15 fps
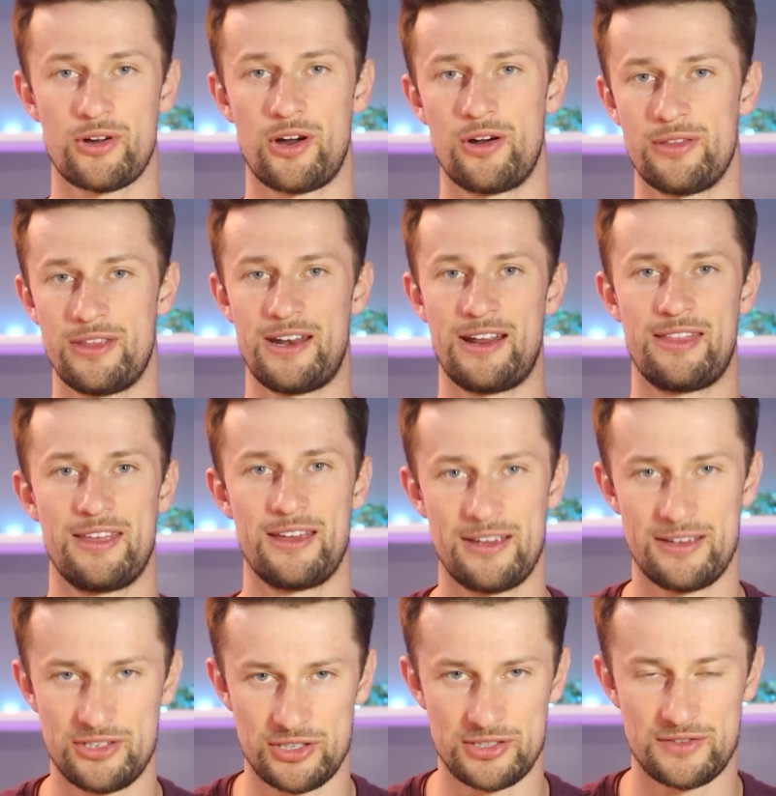card that I
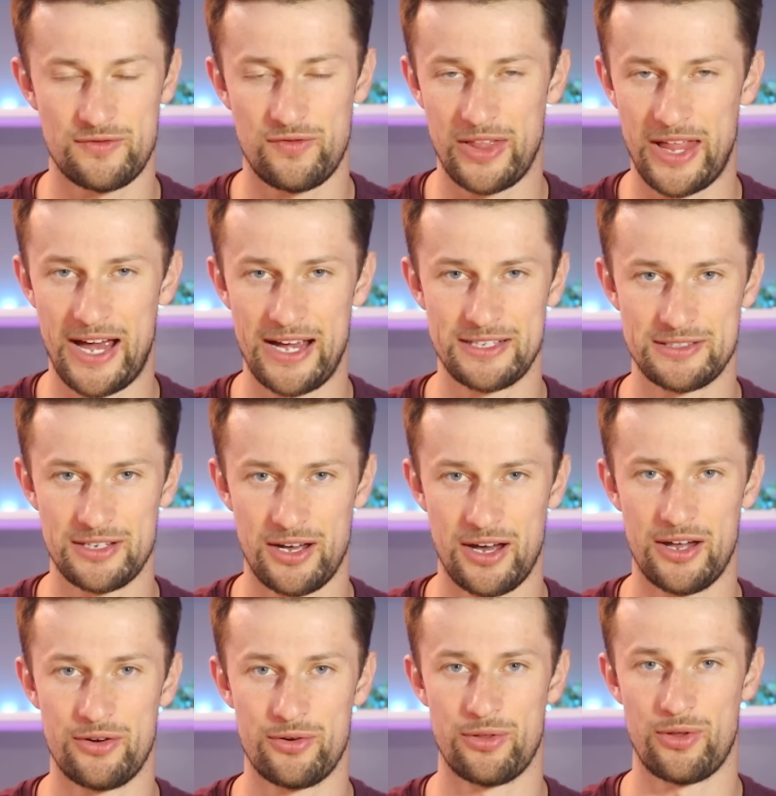think just flies
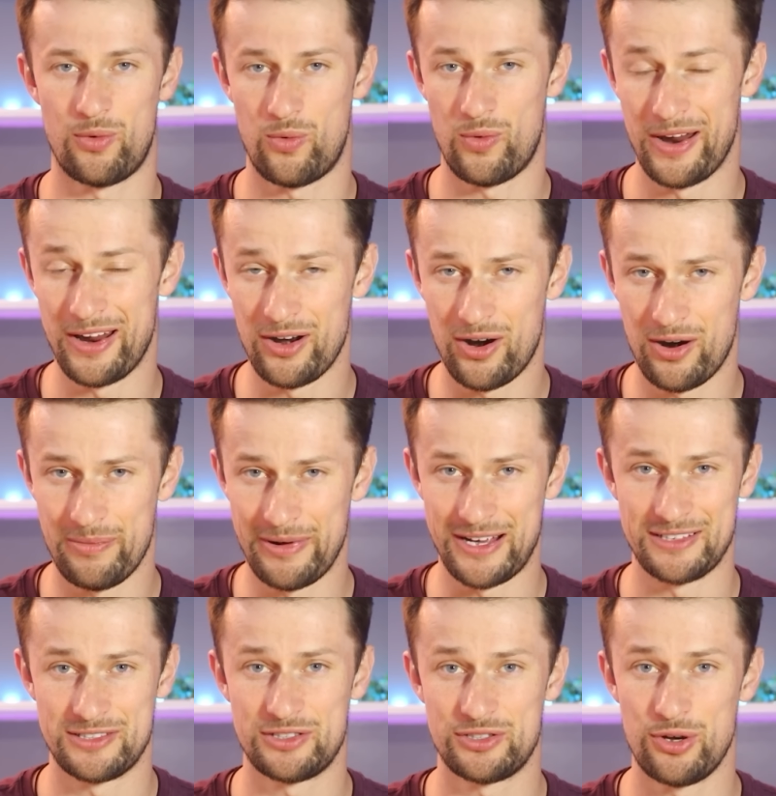under the radar
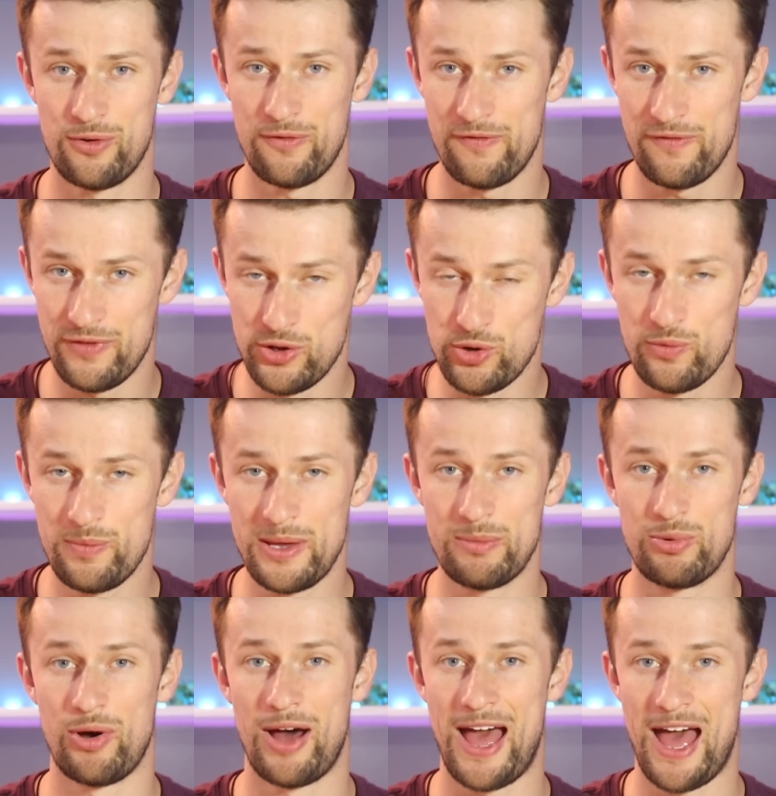because so few
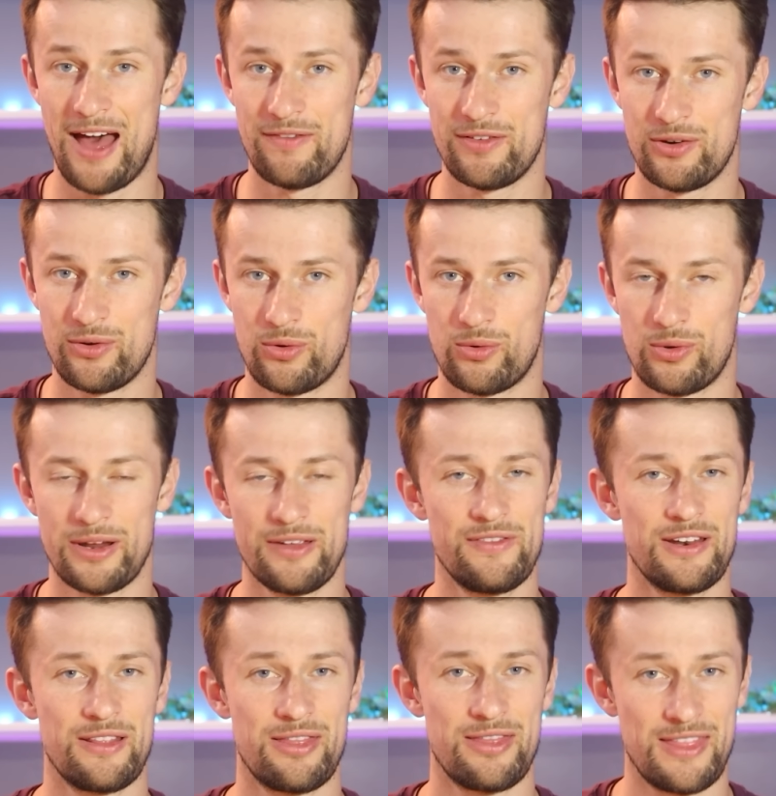people have it or
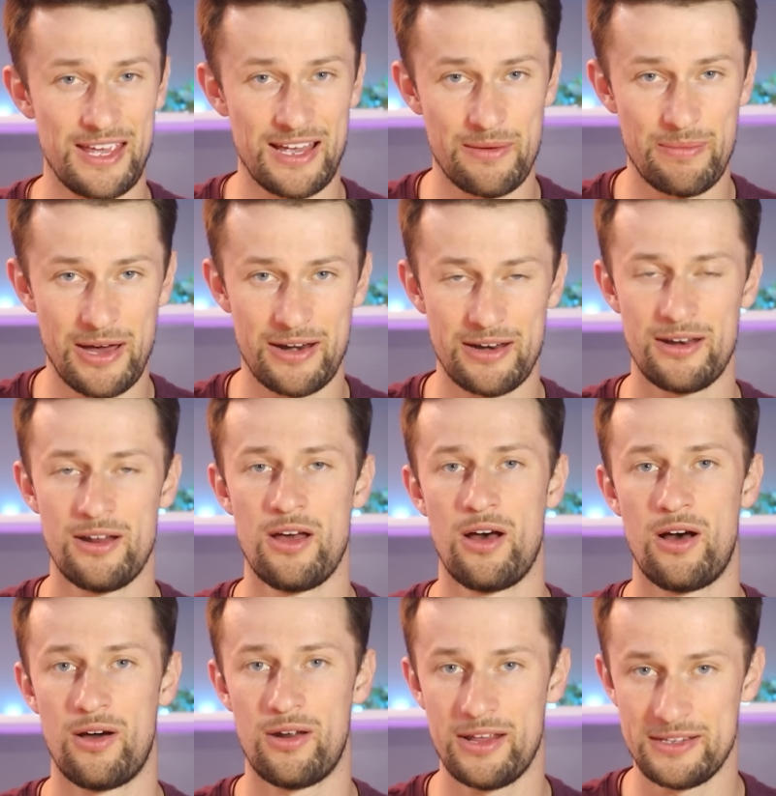even think about it
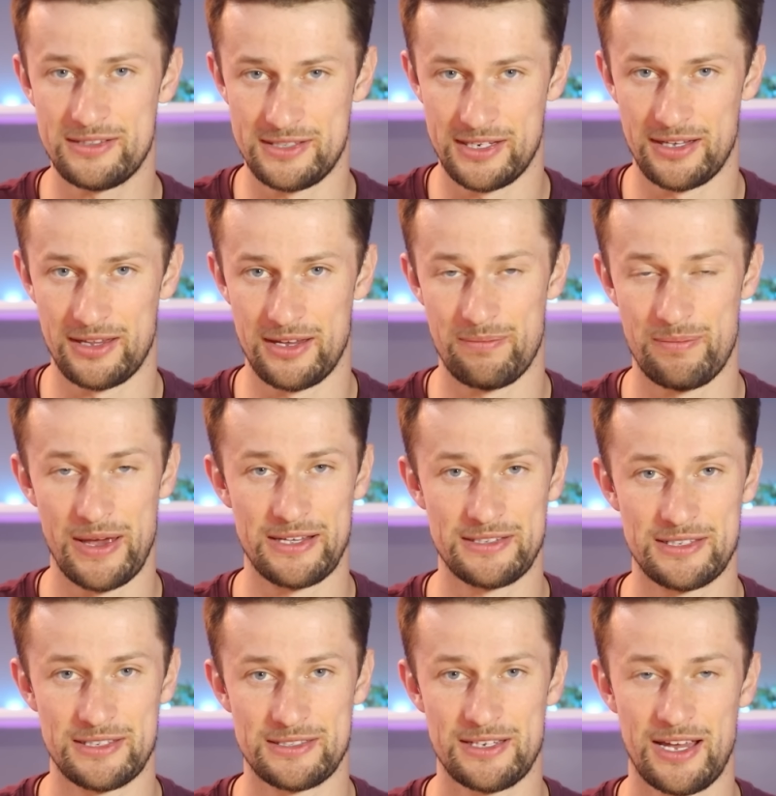on a daily
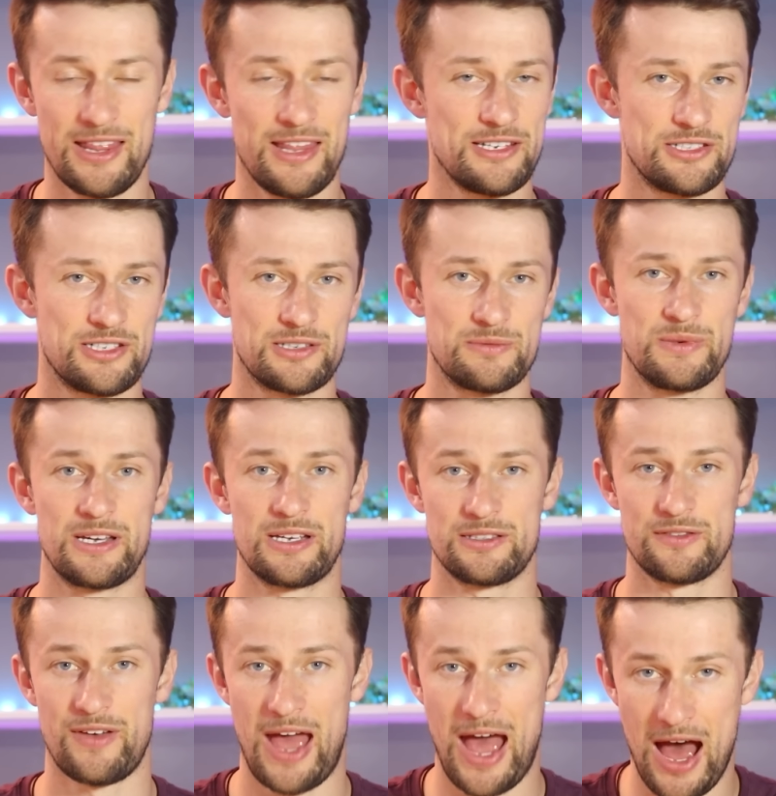basis, and that's just because
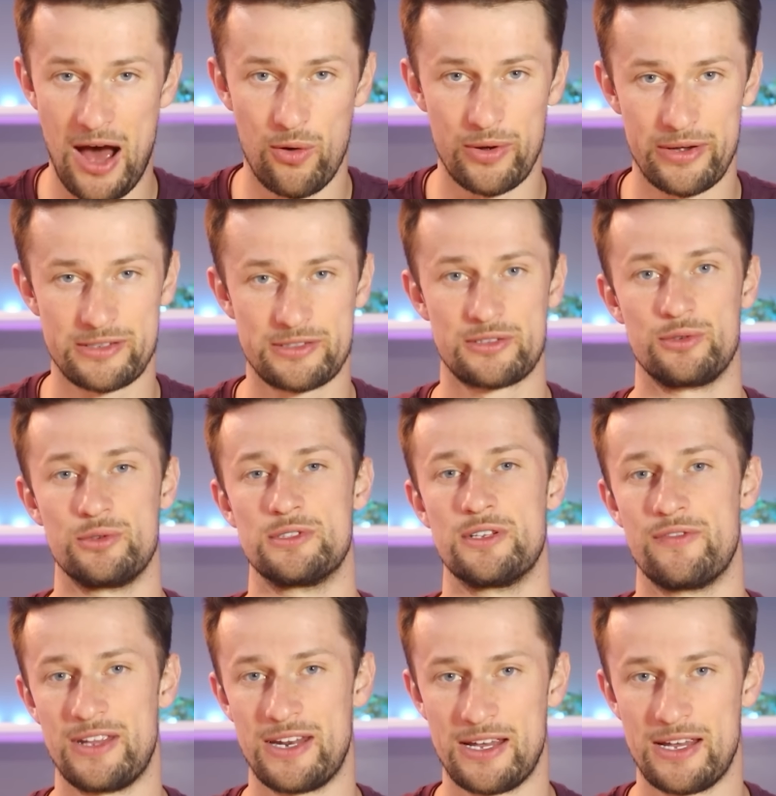of how exclusive it